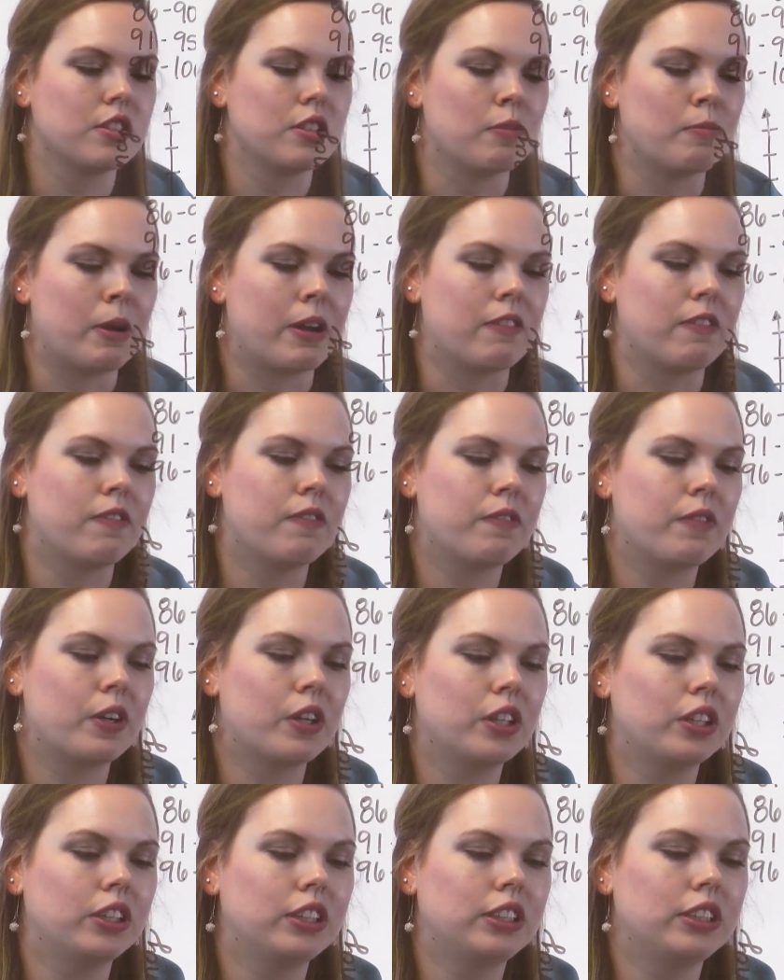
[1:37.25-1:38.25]
So my
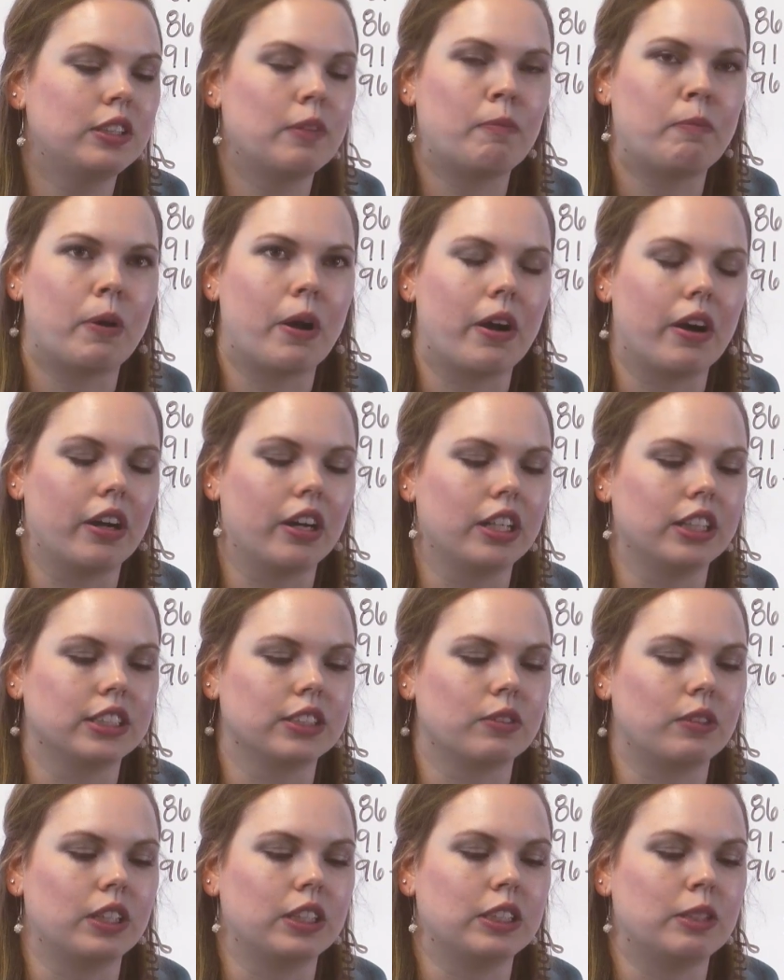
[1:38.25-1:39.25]
first bar is
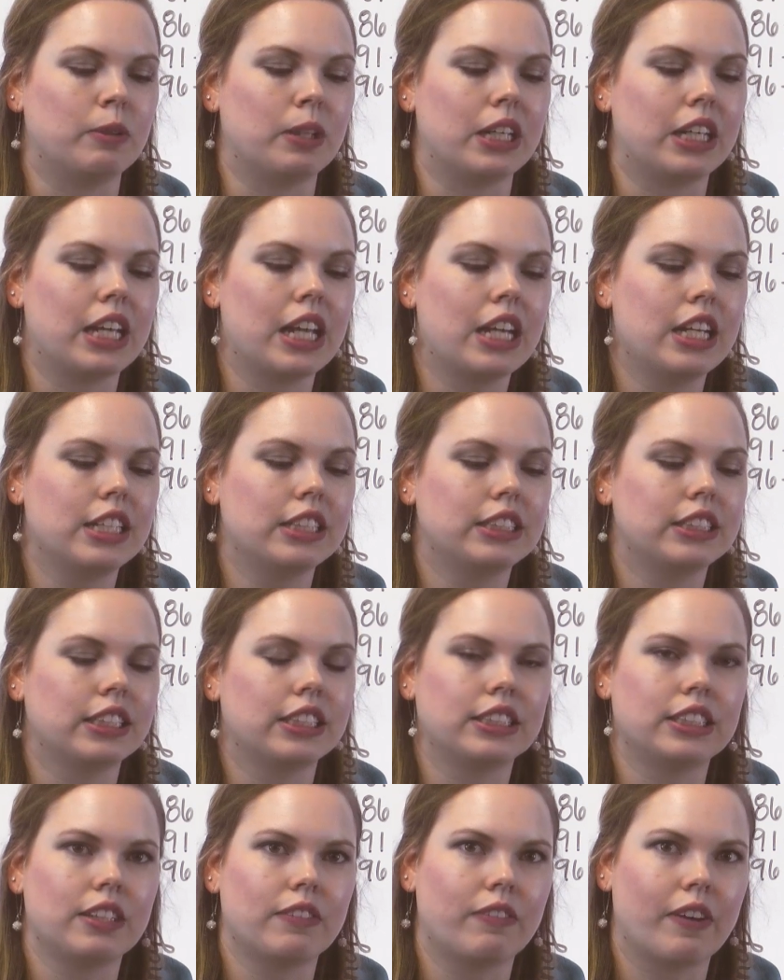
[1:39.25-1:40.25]
going to begin at
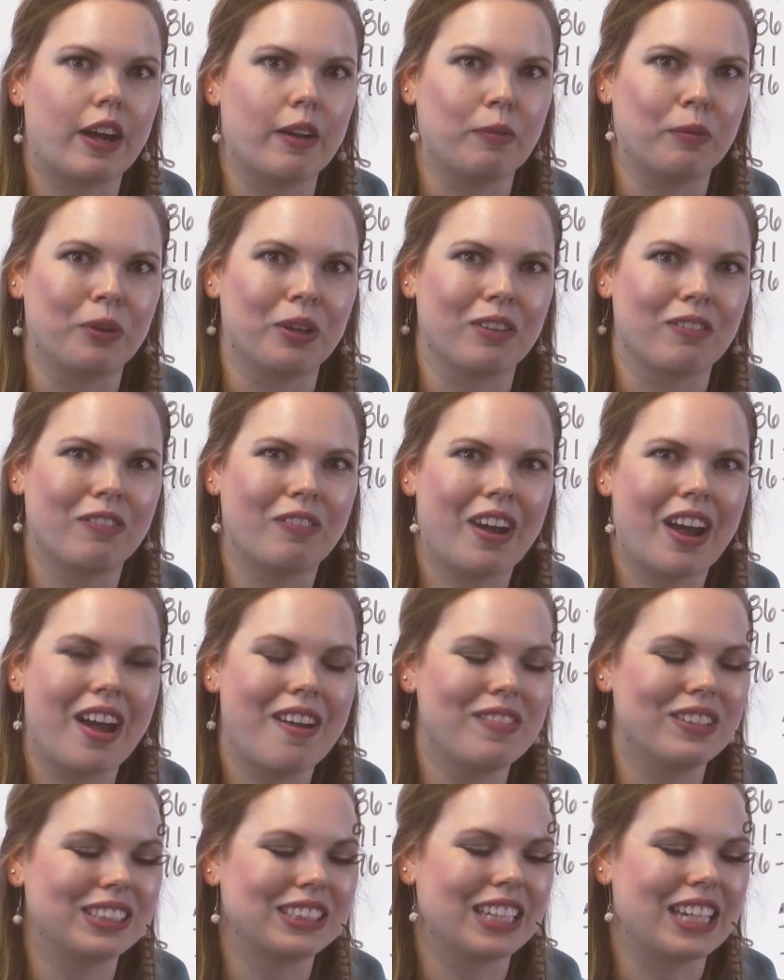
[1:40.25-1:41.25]

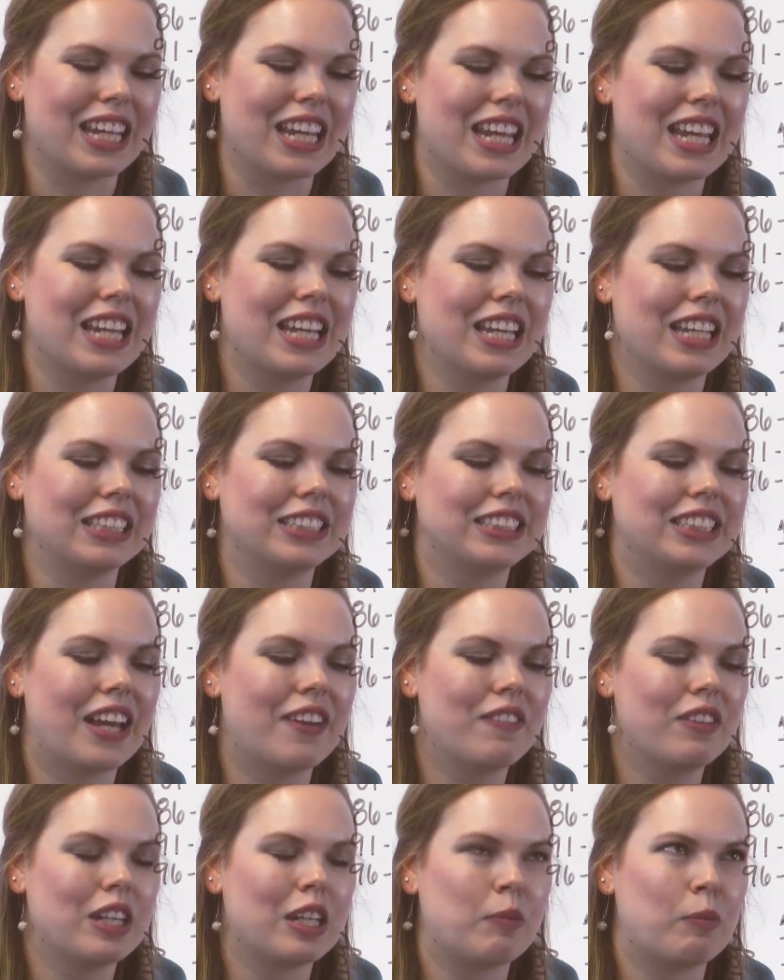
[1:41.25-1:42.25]
65.5, it's going to end at
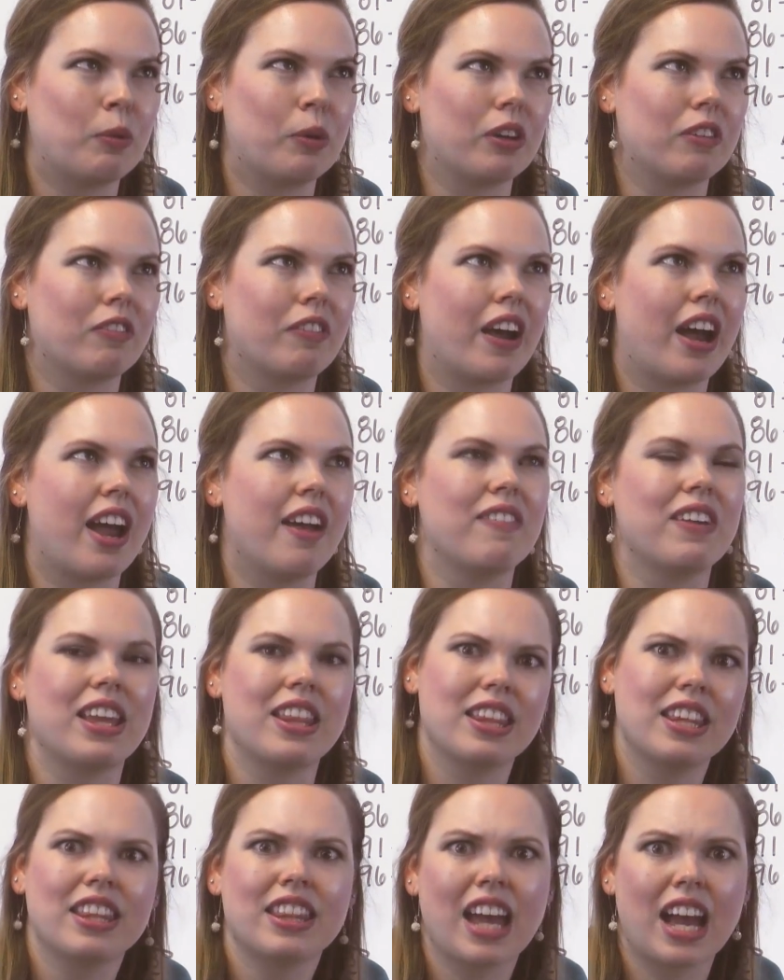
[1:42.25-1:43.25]
70.5,
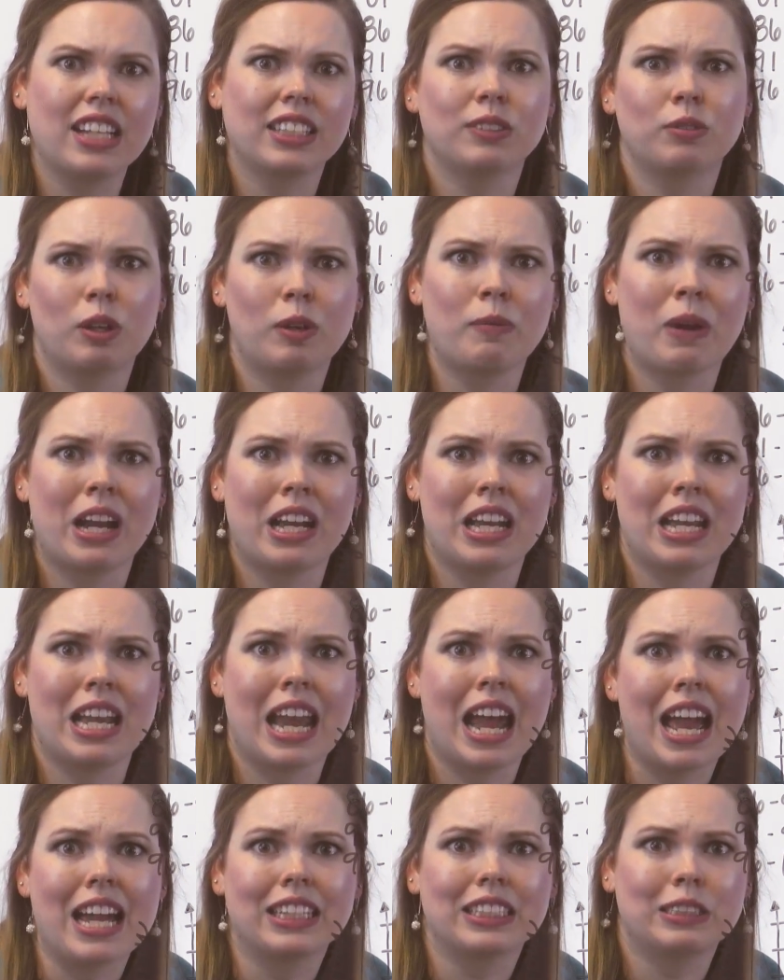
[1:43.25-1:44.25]
and then that's where my
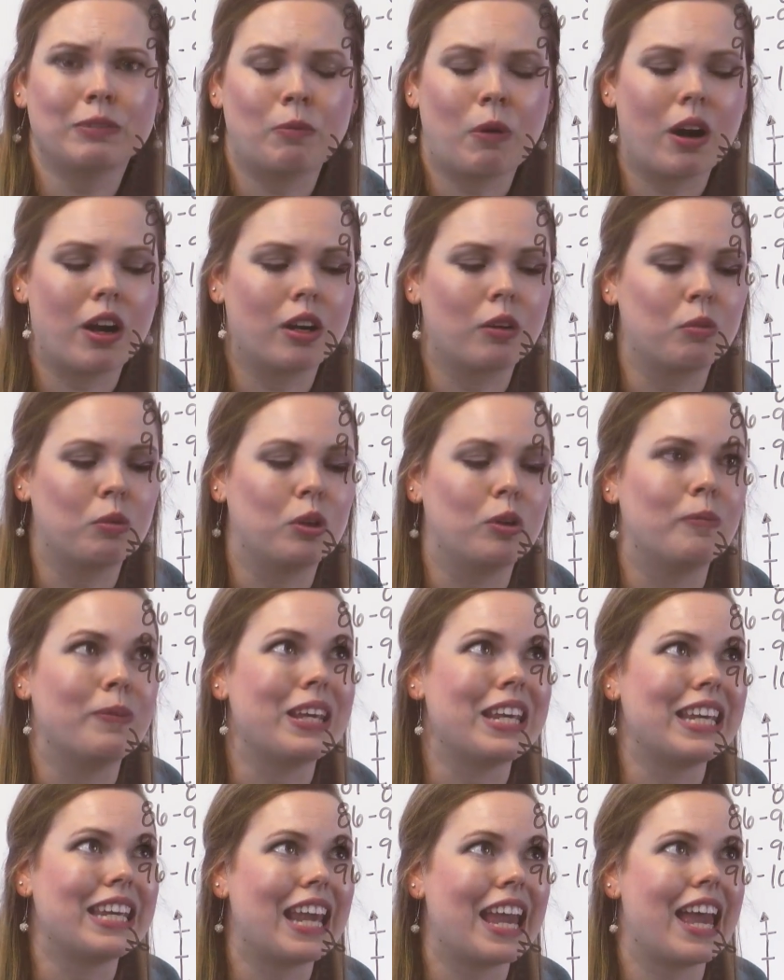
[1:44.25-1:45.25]
next bar will
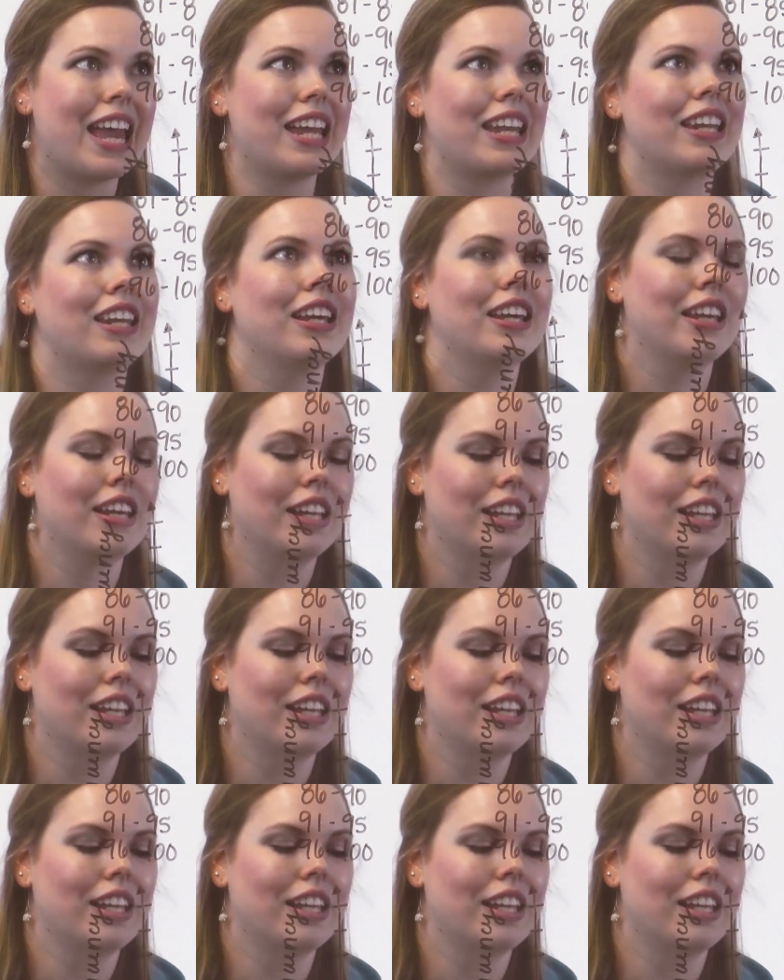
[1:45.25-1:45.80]
begin.